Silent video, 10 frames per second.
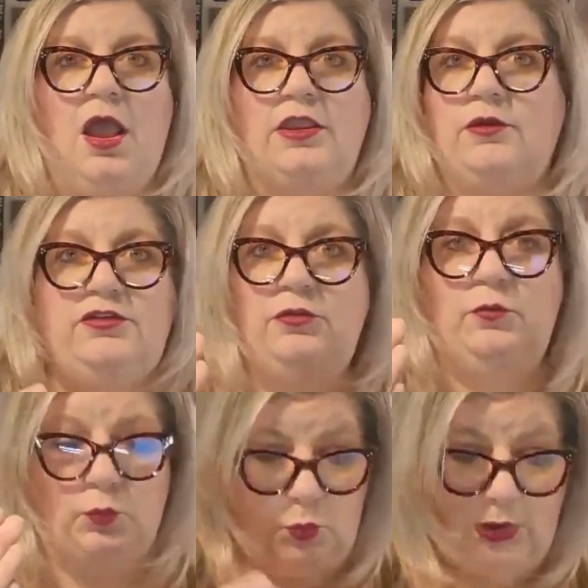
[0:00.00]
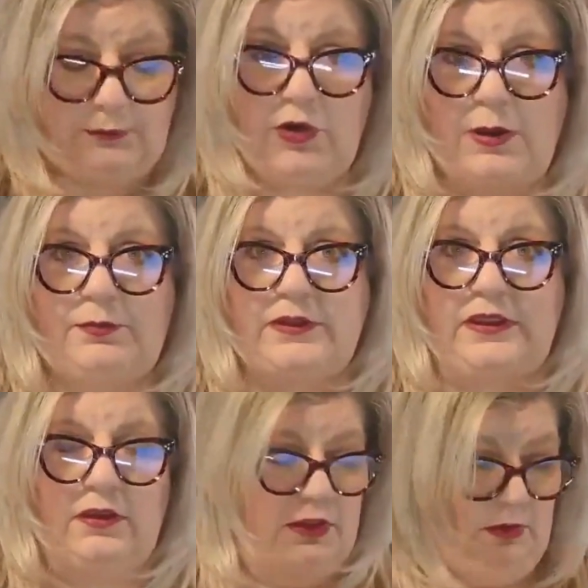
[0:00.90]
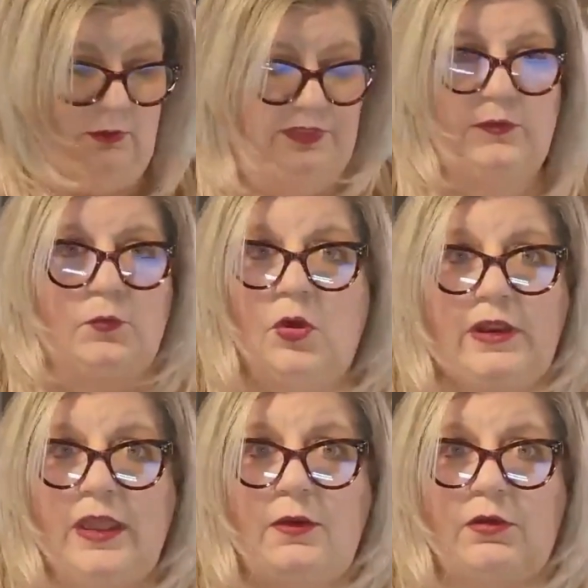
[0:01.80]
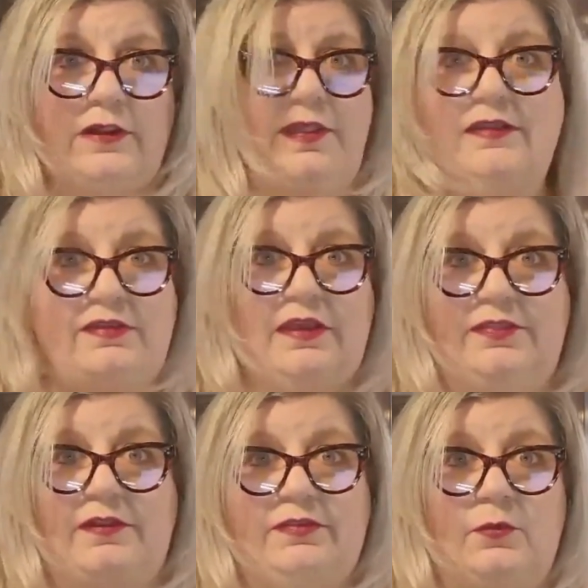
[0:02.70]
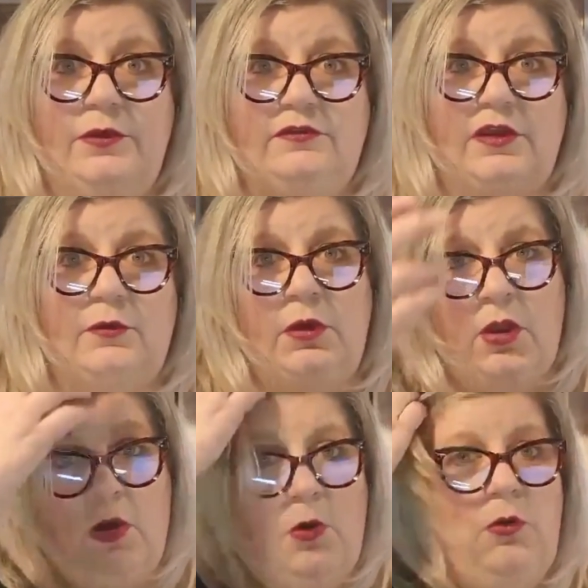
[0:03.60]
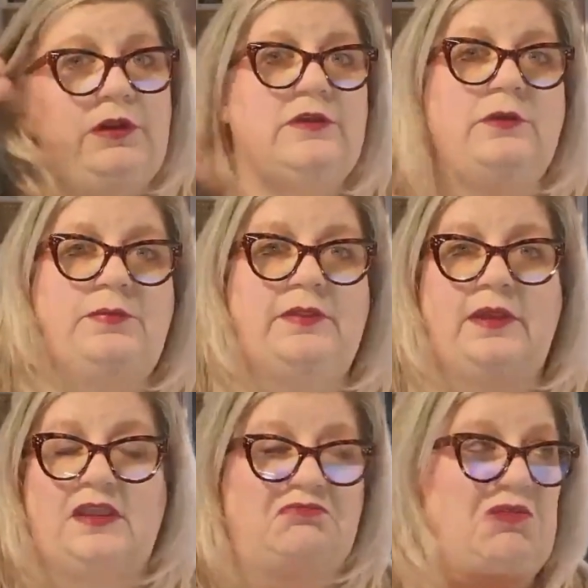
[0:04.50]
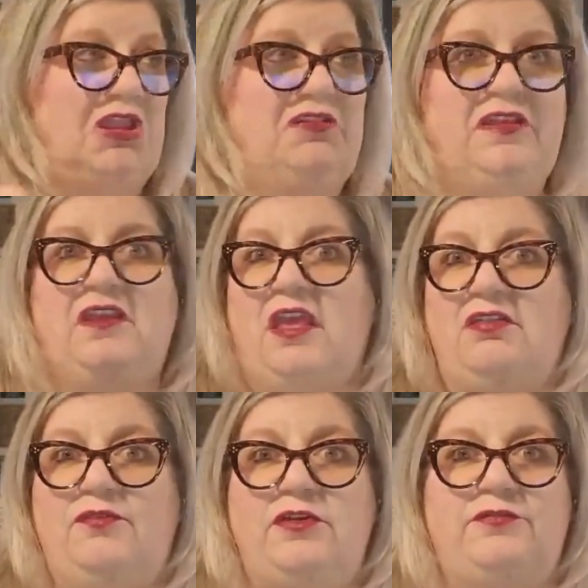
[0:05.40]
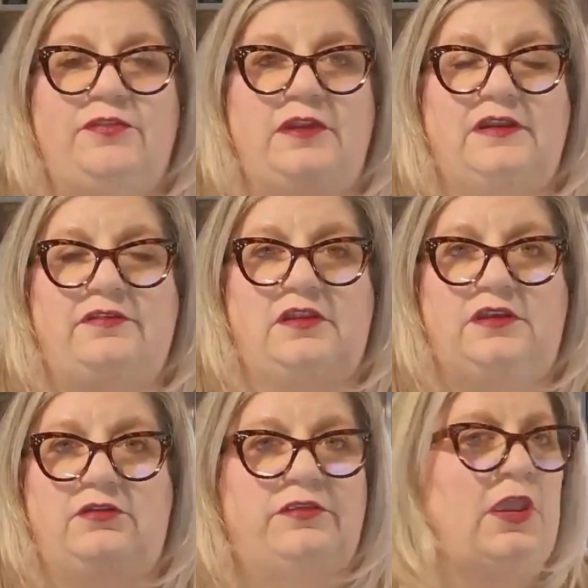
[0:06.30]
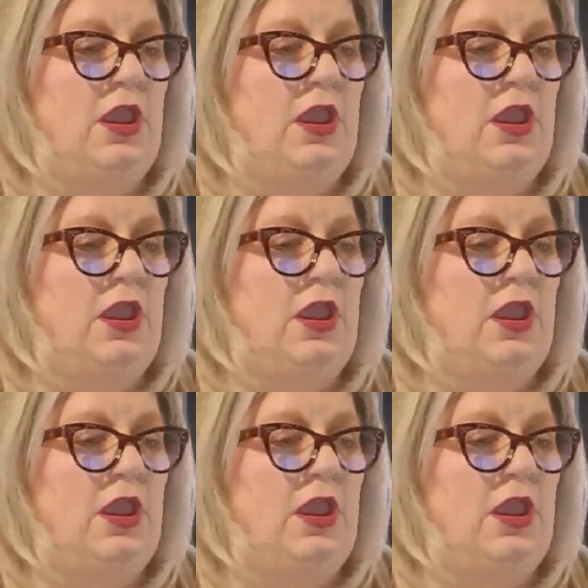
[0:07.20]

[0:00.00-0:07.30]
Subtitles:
You can do one property within 1 hour and that's it. That's the window. Or you can be like anything in California for the next 10 years.